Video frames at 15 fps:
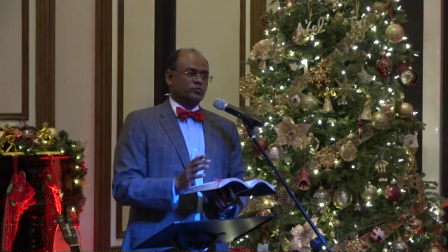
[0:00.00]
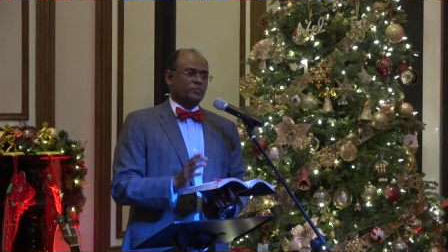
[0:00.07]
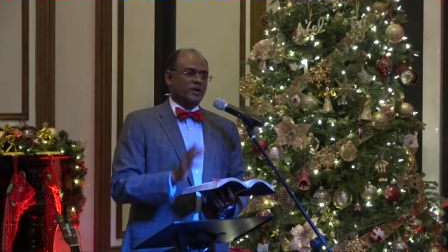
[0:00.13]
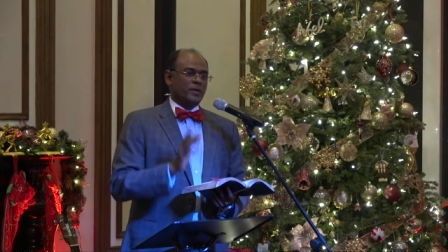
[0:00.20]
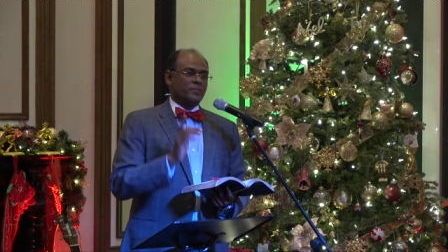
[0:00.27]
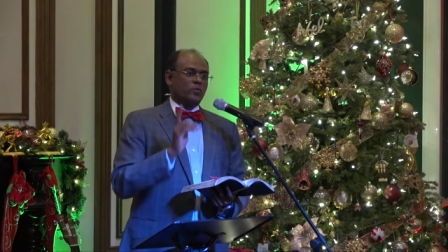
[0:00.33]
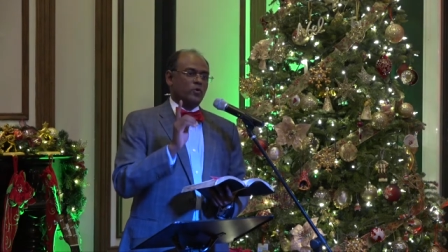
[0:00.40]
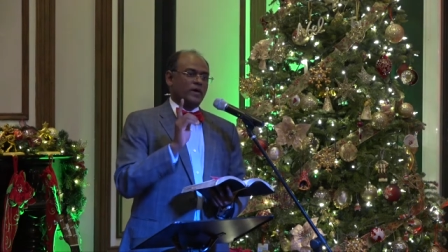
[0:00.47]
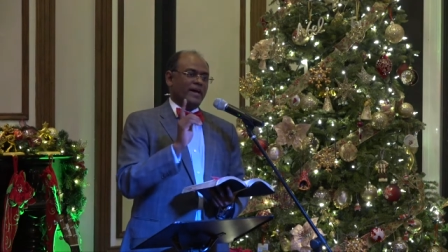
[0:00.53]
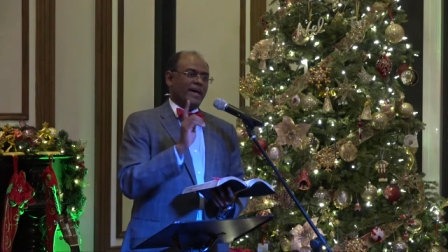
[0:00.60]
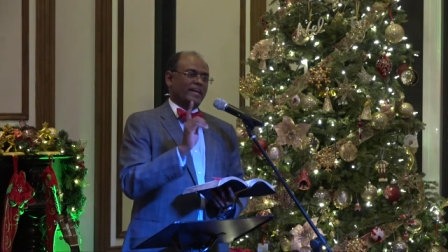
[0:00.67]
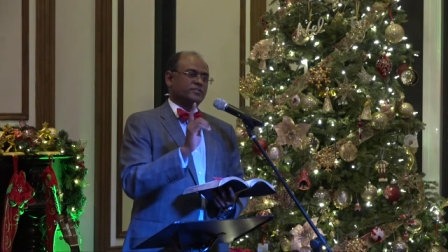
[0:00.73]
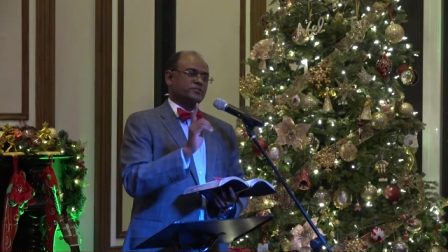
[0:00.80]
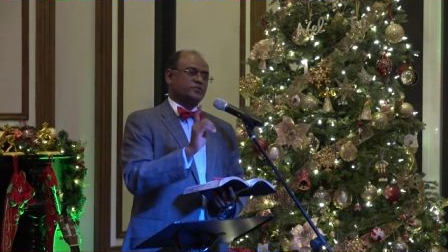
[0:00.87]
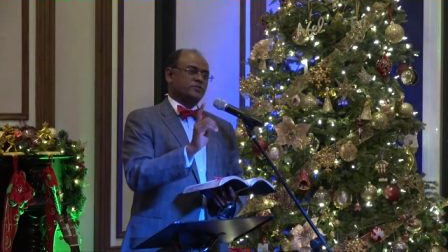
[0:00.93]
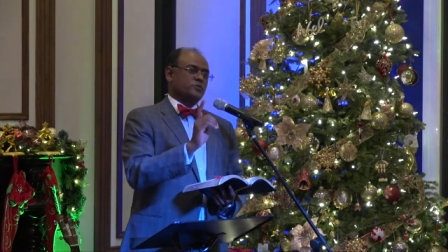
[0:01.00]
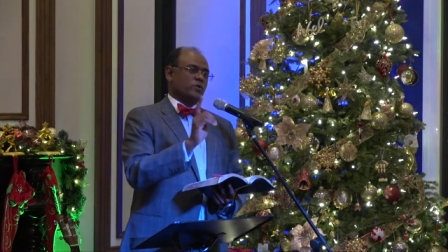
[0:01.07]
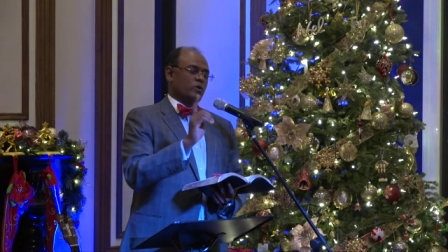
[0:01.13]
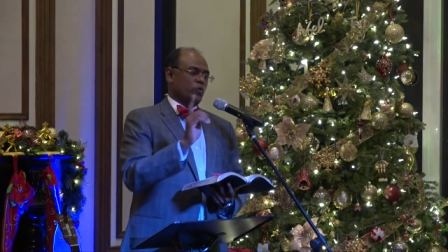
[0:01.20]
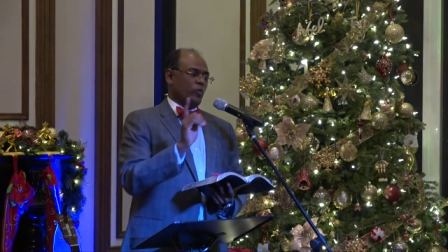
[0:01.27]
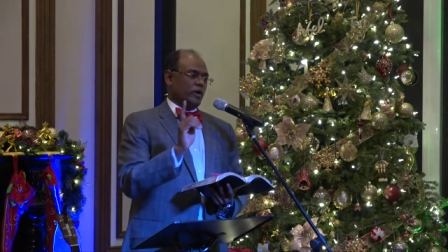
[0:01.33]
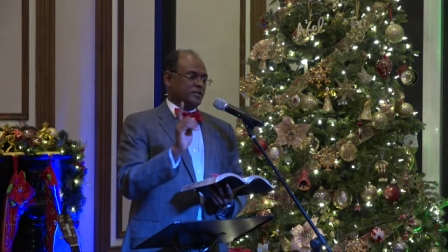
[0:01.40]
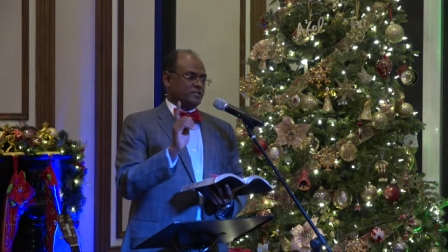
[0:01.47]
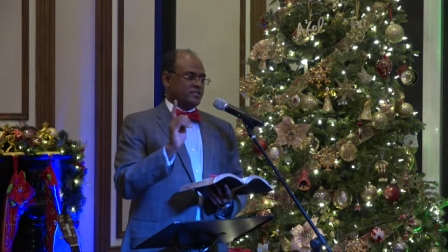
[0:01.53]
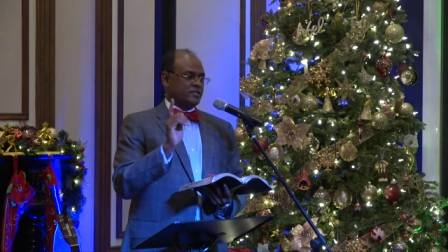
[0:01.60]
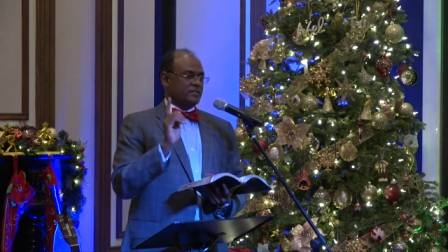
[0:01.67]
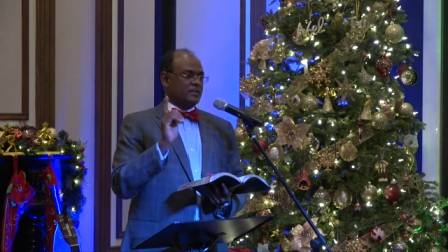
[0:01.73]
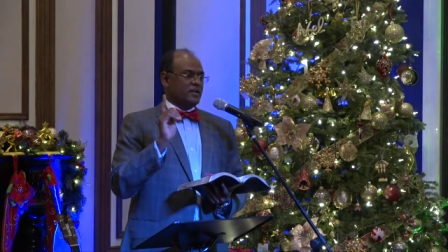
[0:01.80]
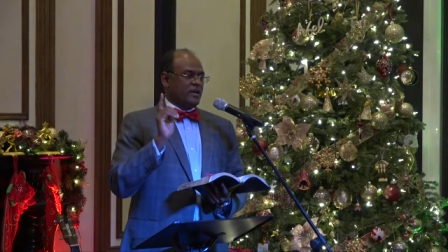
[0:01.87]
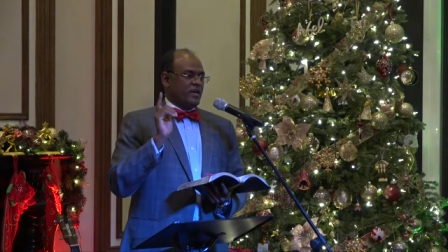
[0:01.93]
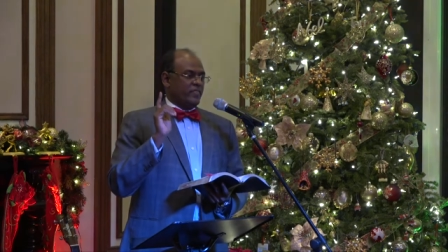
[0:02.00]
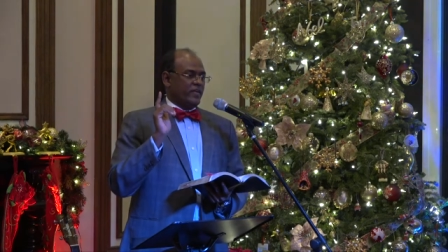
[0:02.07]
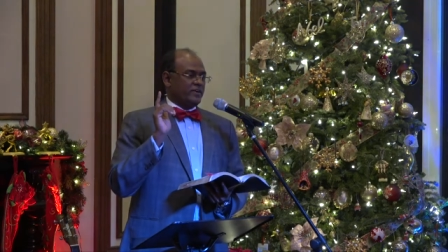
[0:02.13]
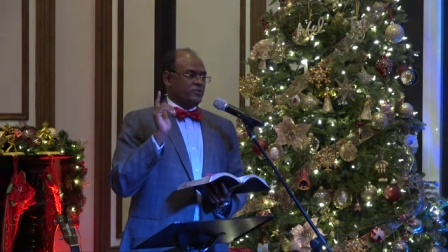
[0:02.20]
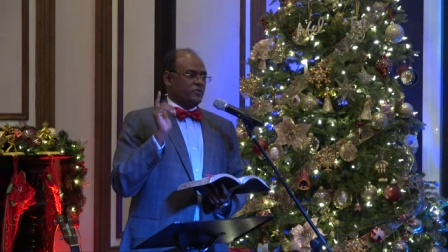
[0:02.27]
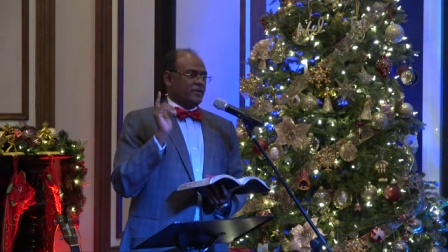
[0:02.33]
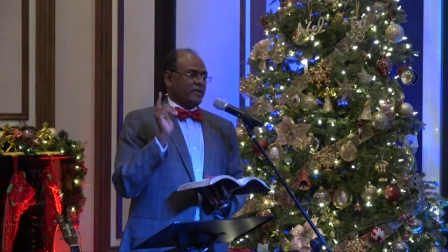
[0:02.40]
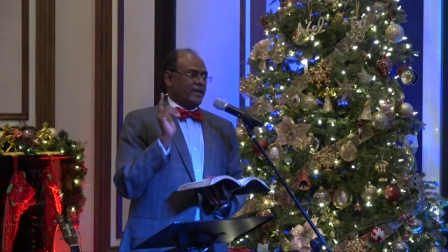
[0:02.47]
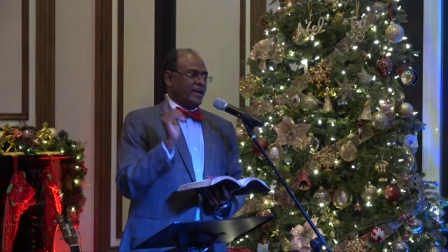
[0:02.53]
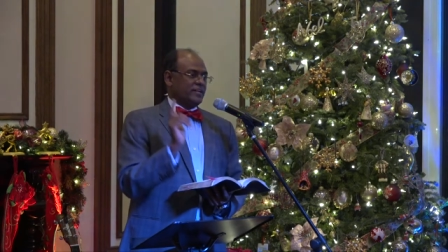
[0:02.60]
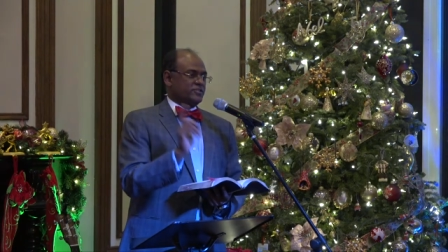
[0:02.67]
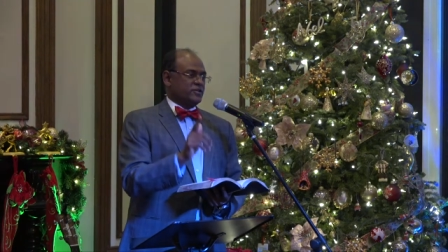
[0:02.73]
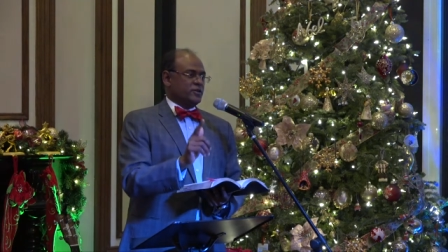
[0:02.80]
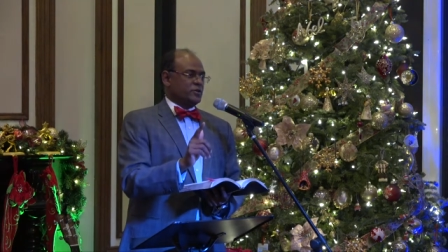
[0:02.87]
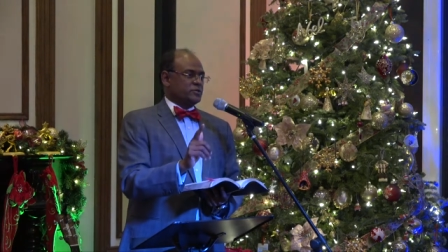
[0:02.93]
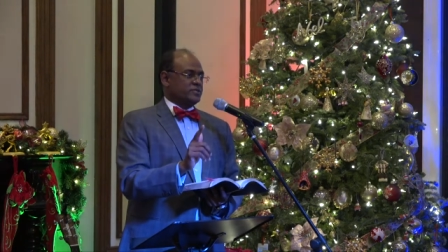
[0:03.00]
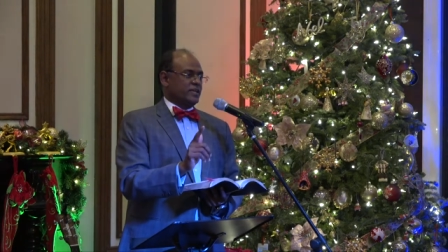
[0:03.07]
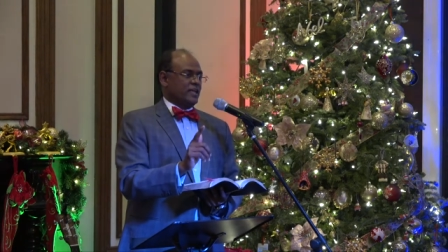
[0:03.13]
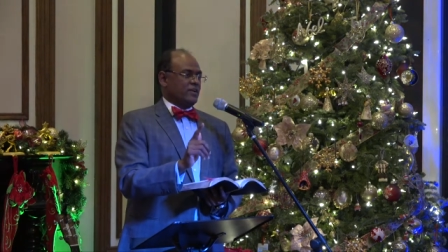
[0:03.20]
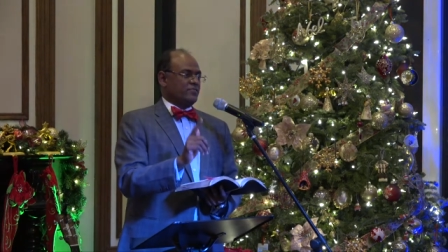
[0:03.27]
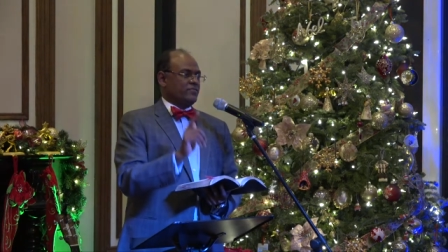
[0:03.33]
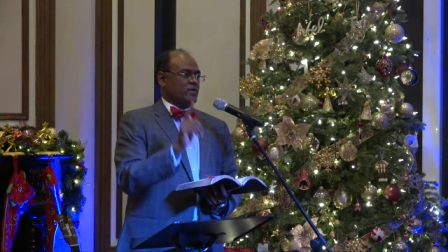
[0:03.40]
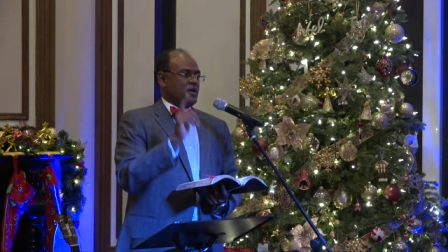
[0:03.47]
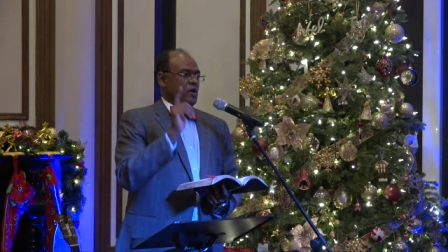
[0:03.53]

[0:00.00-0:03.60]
but I'm going to ask you a question that you can answer yourself